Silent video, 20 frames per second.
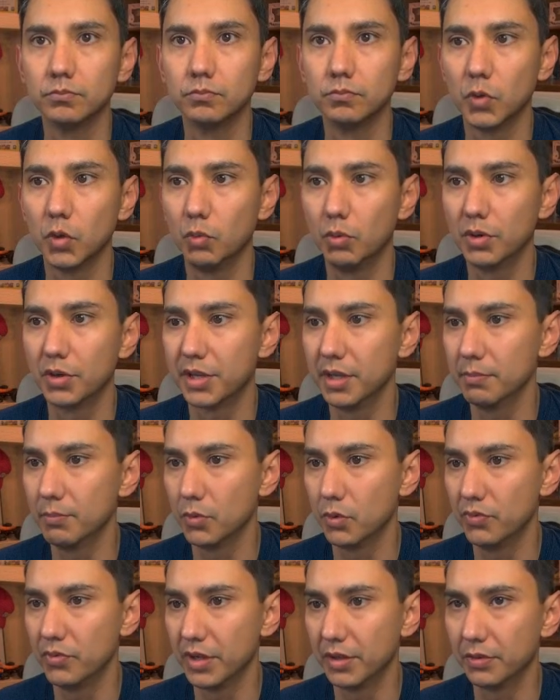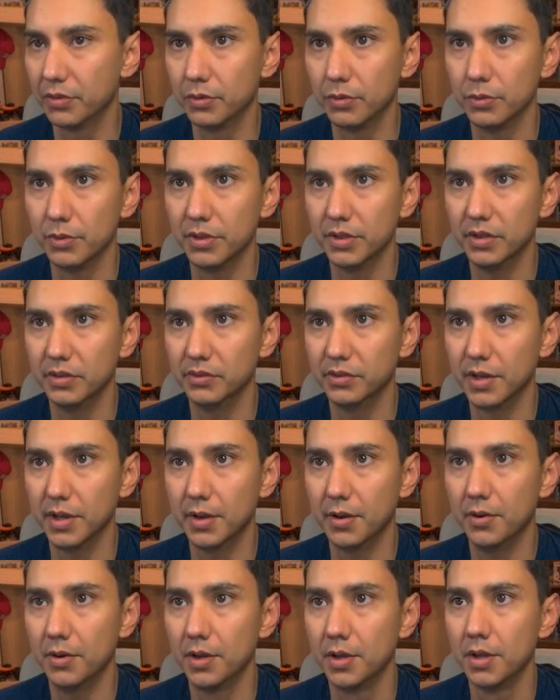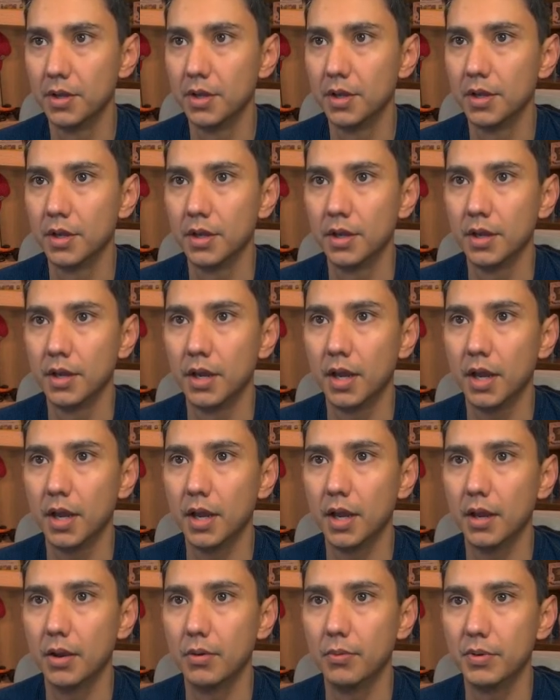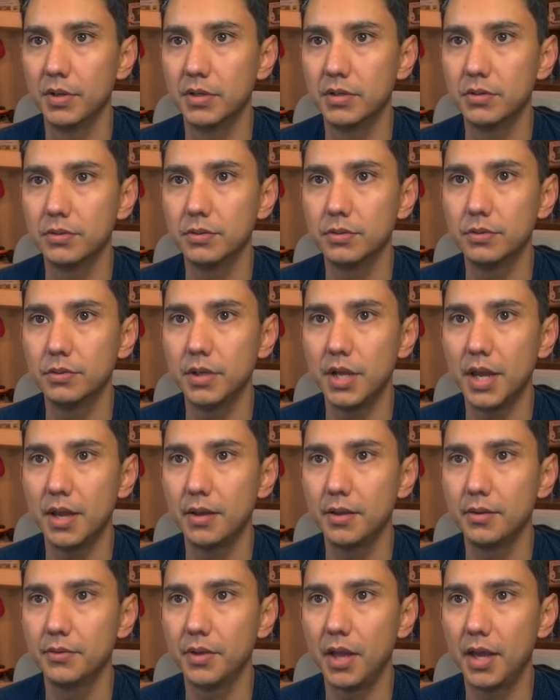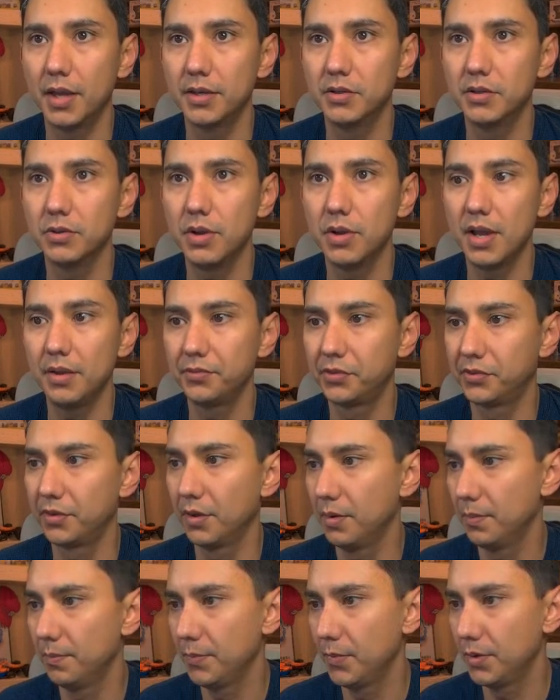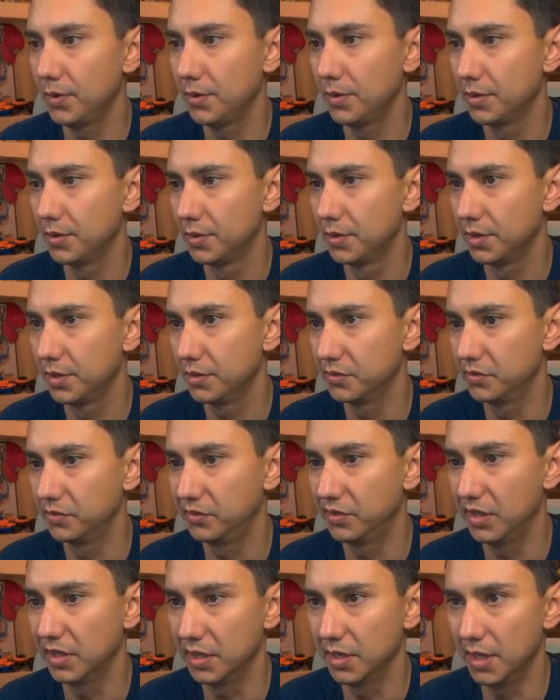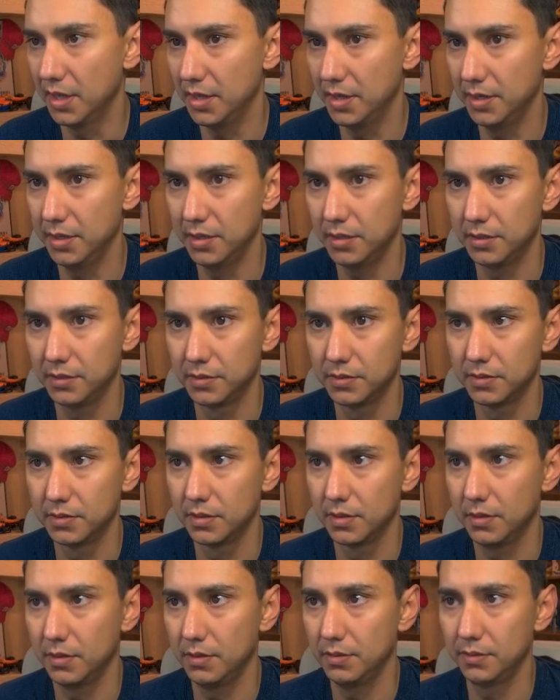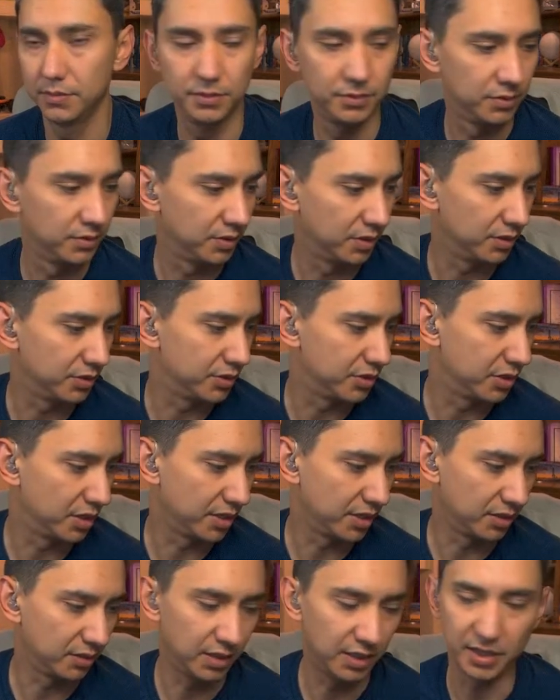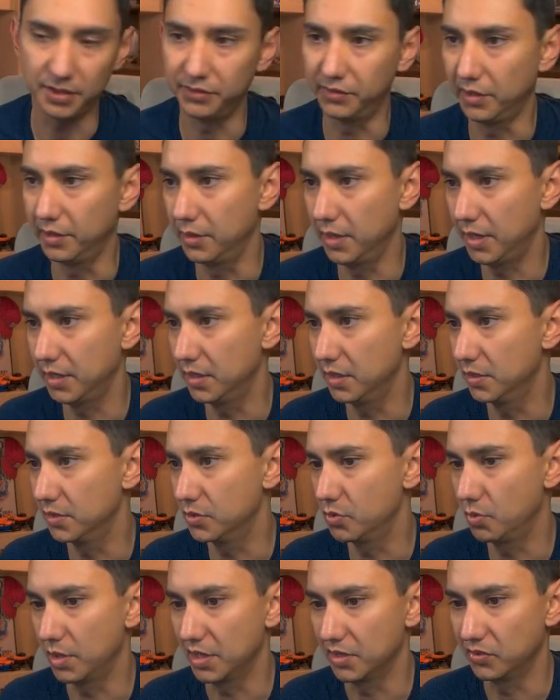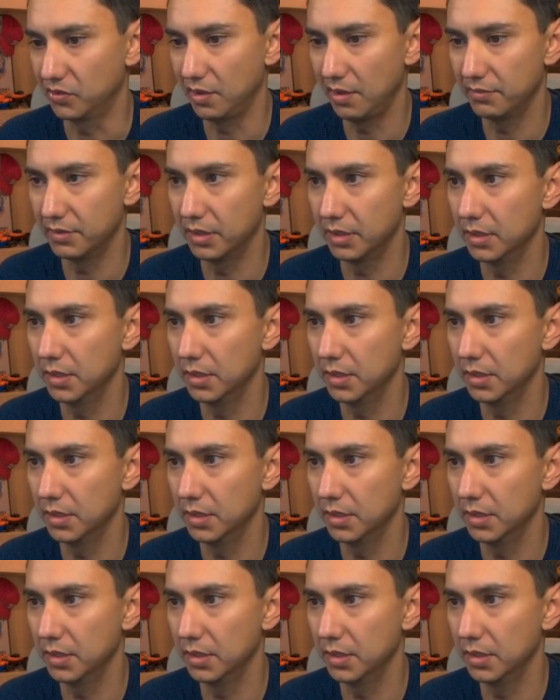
But we'll keep moving through these. Now, I do have some, here's CNN. There's, like I said, 90 to 27.